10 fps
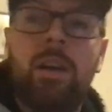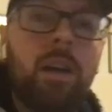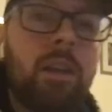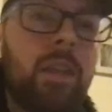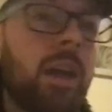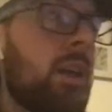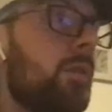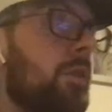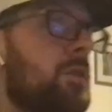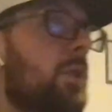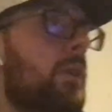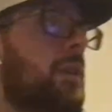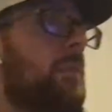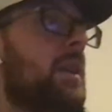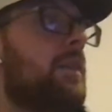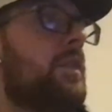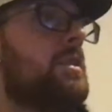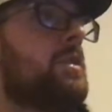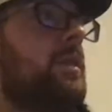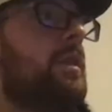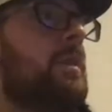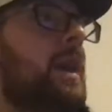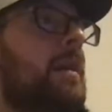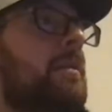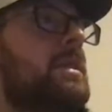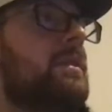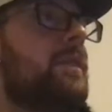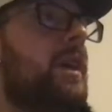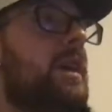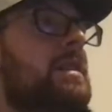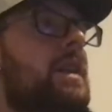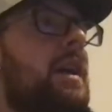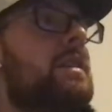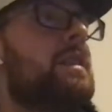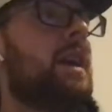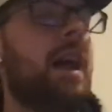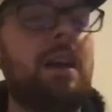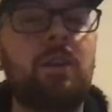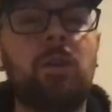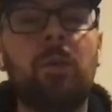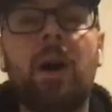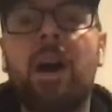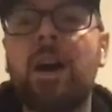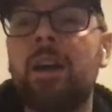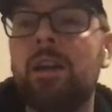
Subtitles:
Thank you for joining me. If you're joining me, it's very excited tonight. I don't know why